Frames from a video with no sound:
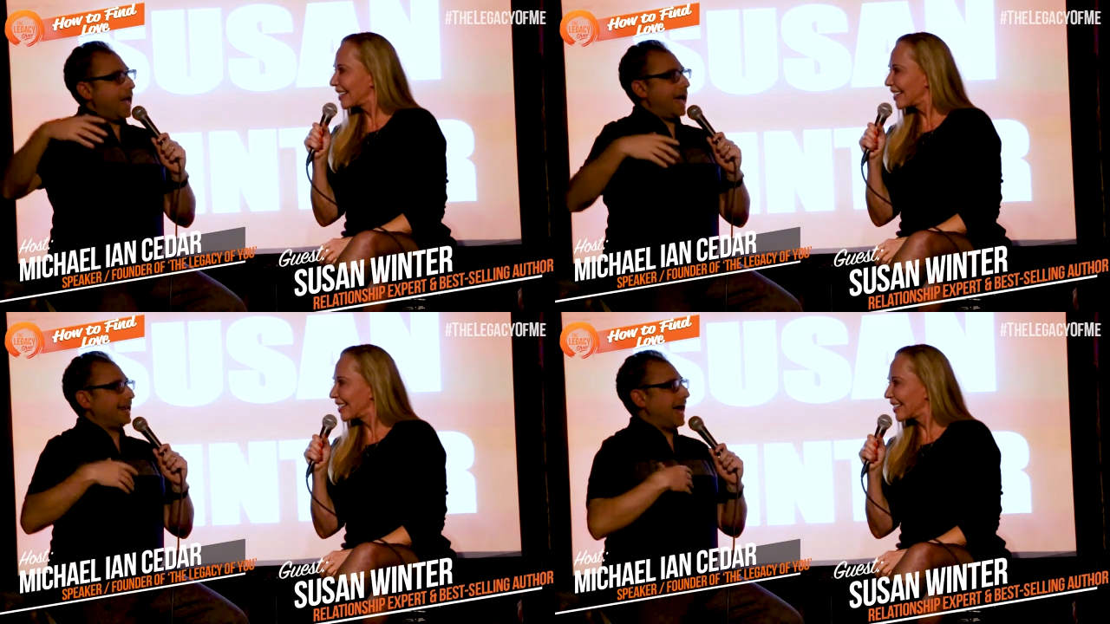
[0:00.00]

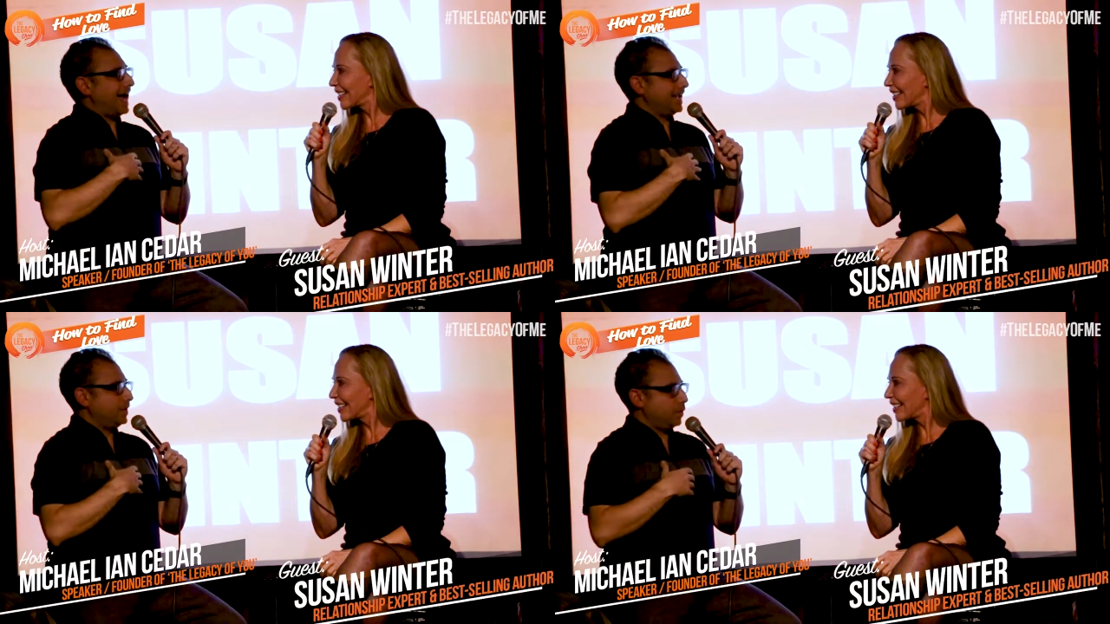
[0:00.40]
Speaker 1: And
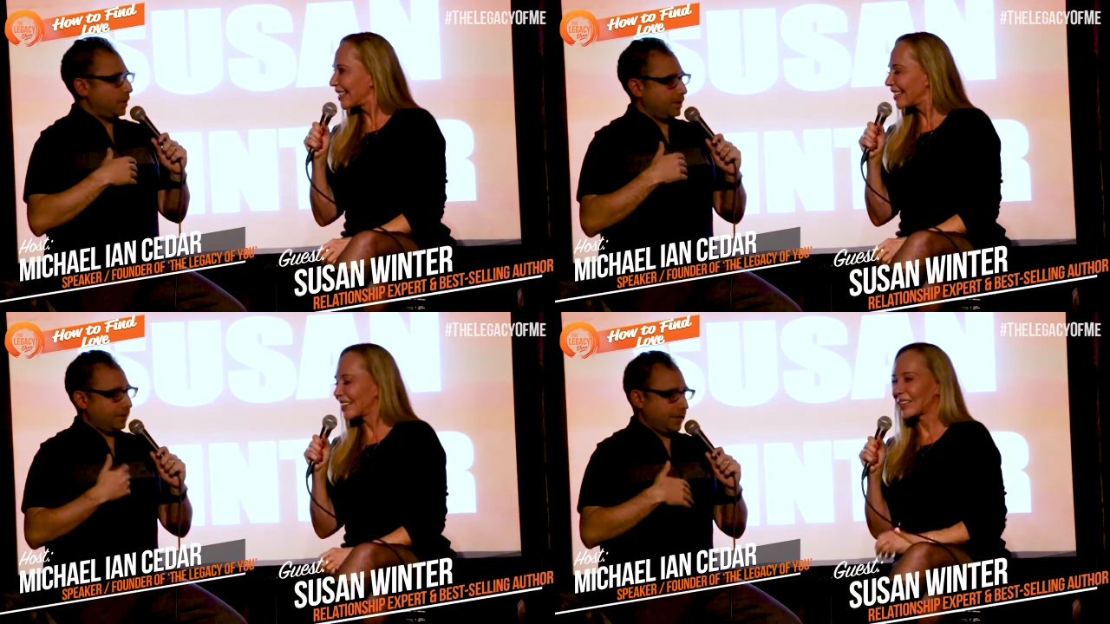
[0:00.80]
I
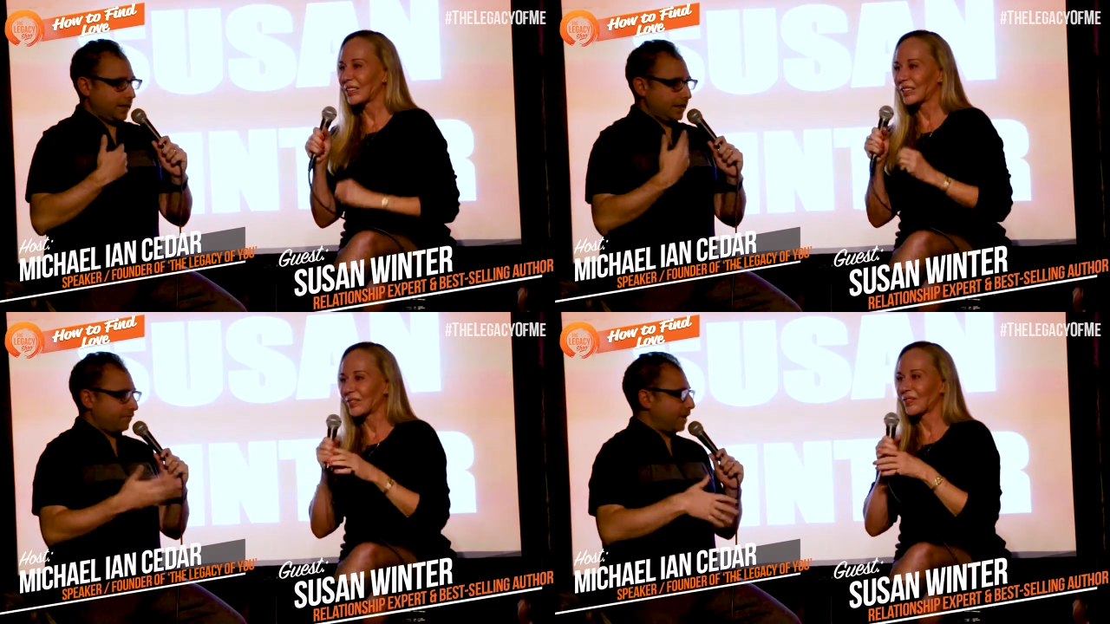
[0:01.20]
and, uh, and I
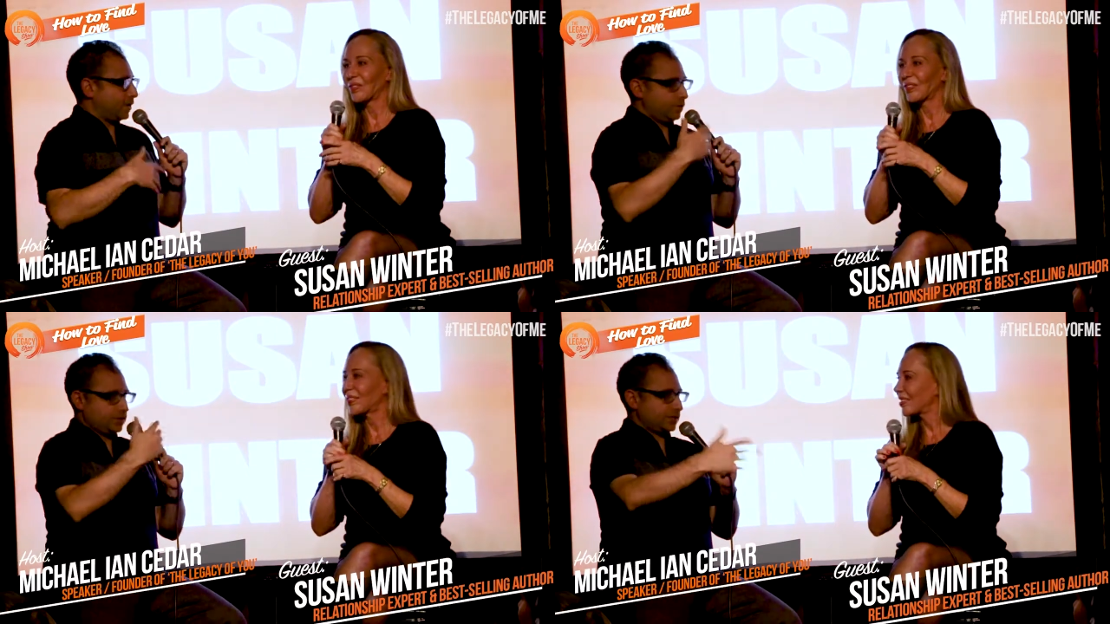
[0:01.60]
had a friend
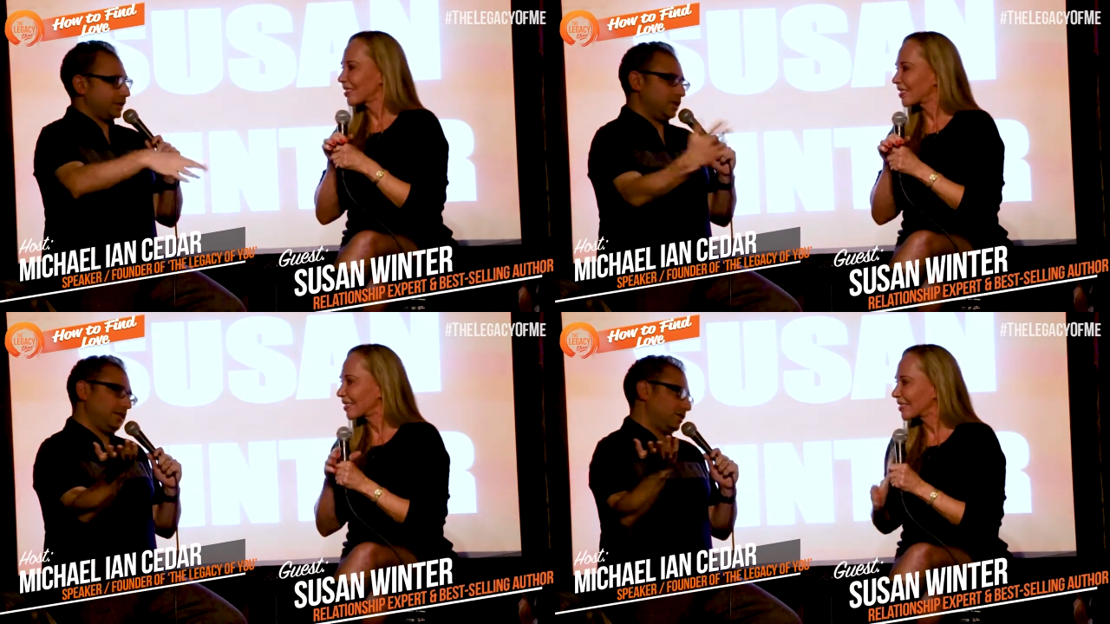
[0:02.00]
who was just
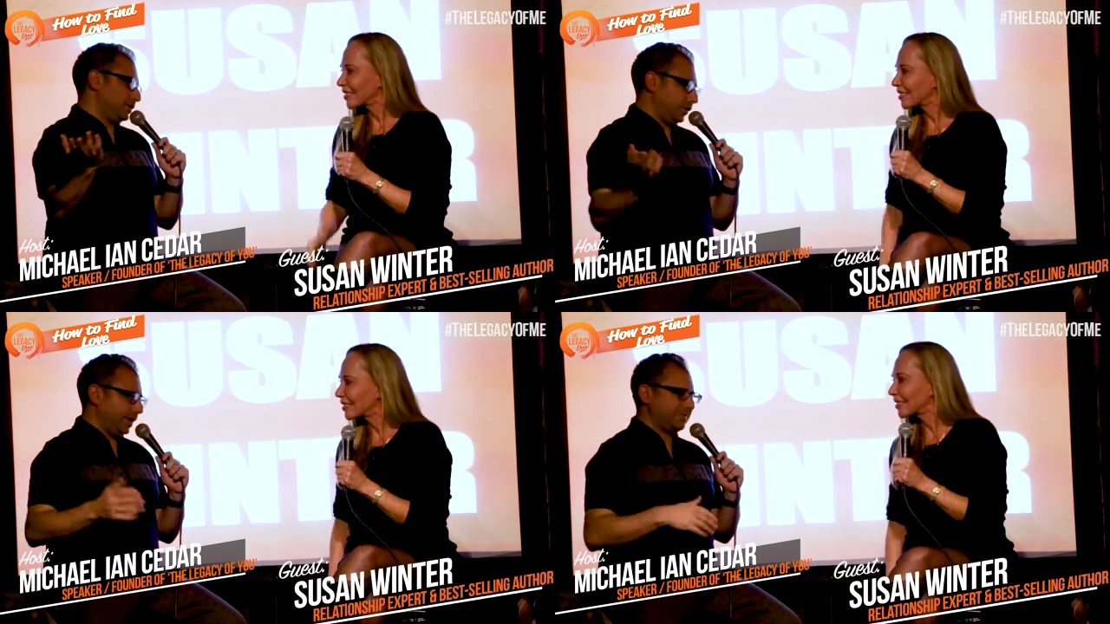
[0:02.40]
like, "You need to
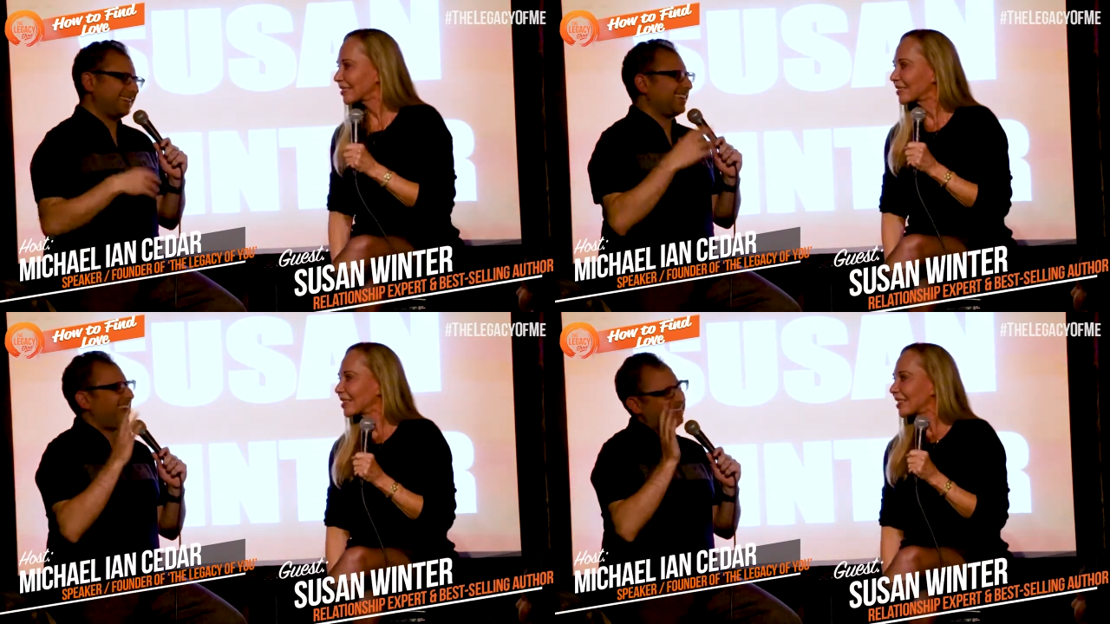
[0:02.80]
do it." I'm like,
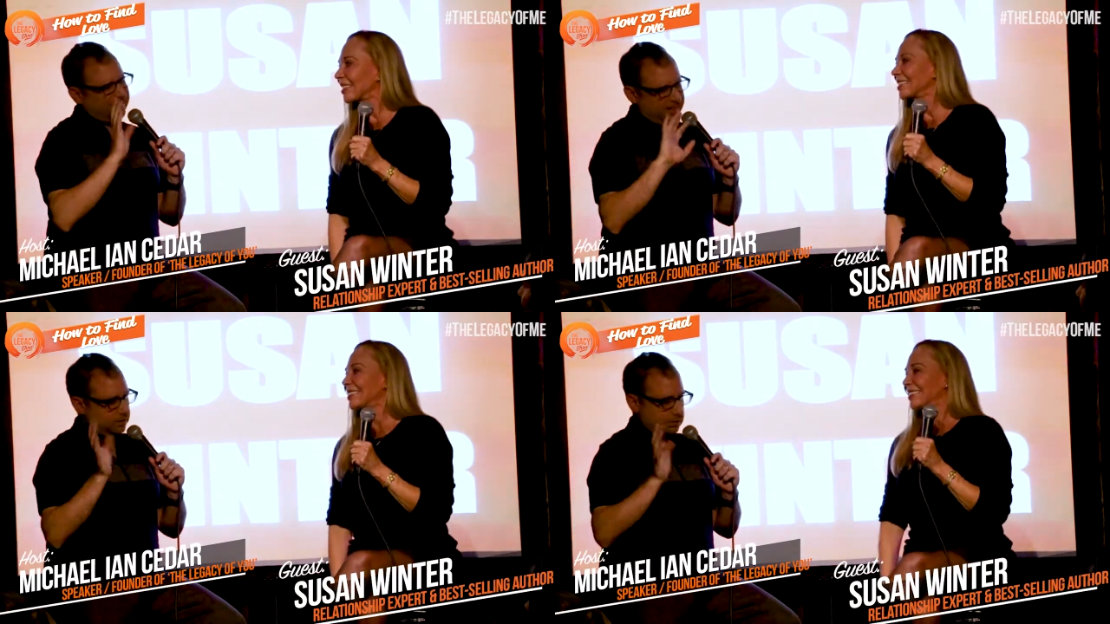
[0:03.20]
"No, no,
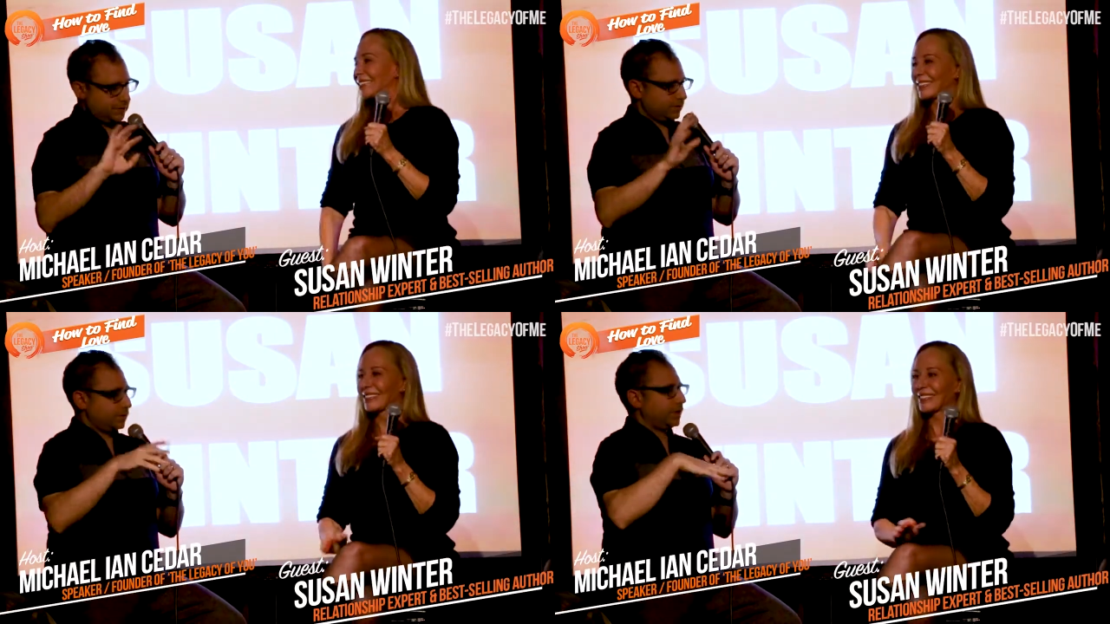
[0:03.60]
I don't
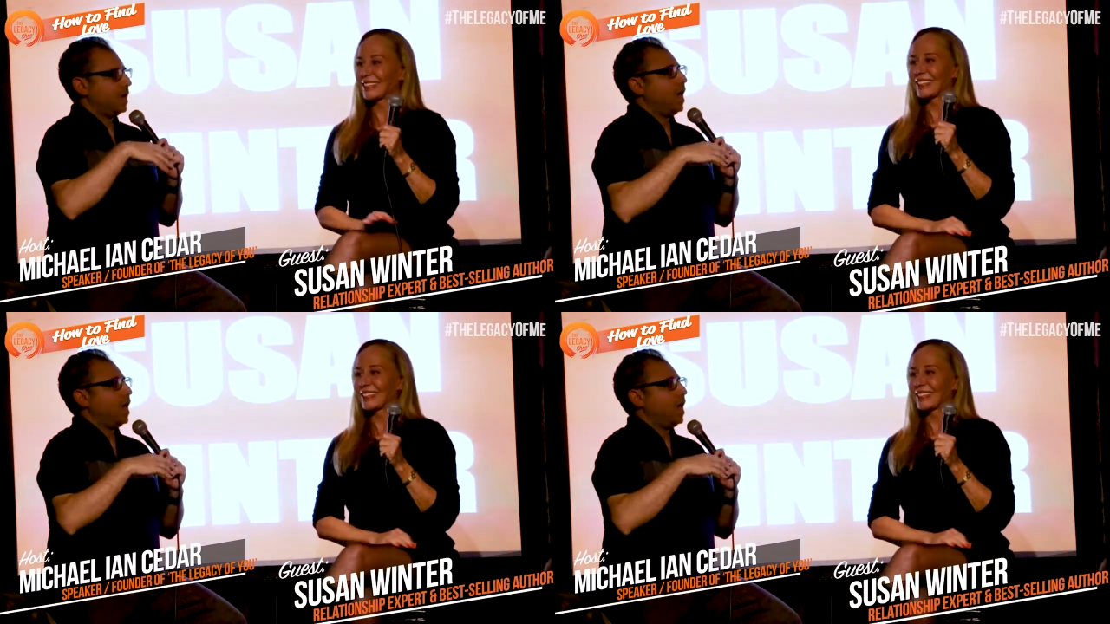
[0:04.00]
want to do it."